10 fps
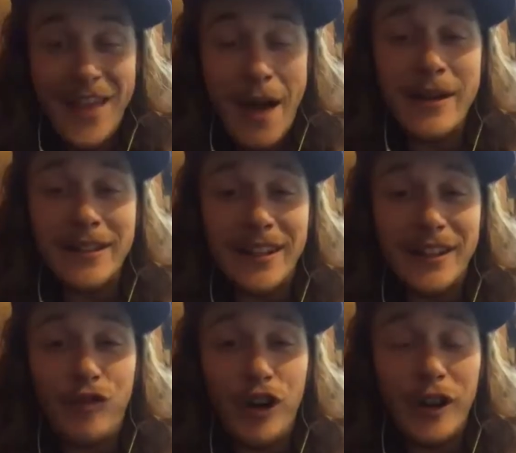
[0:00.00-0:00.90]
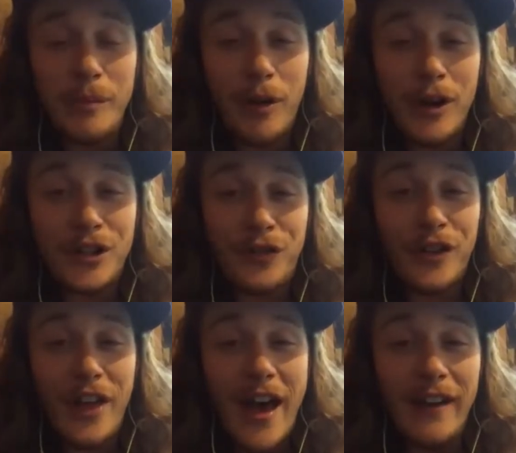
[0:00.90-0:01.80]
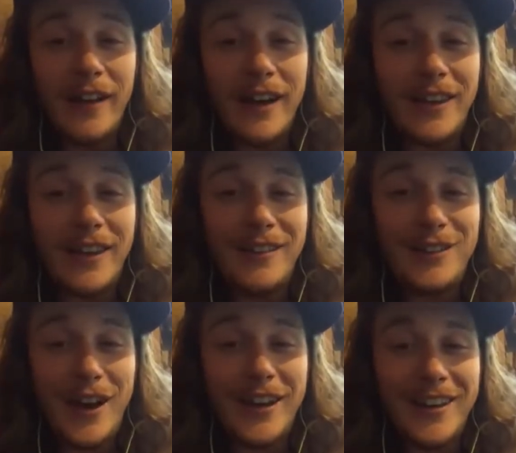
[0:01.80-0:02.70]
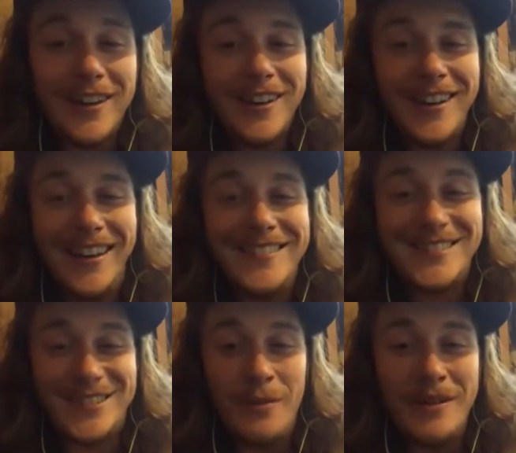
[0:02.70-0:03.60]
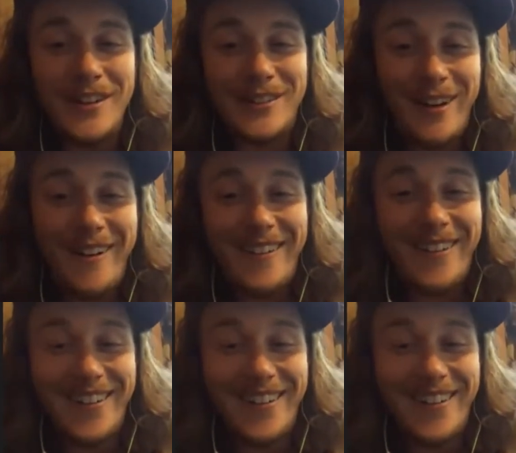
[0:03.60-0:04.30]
That means he really pushed for that. Like, he's like, he summoned a turd.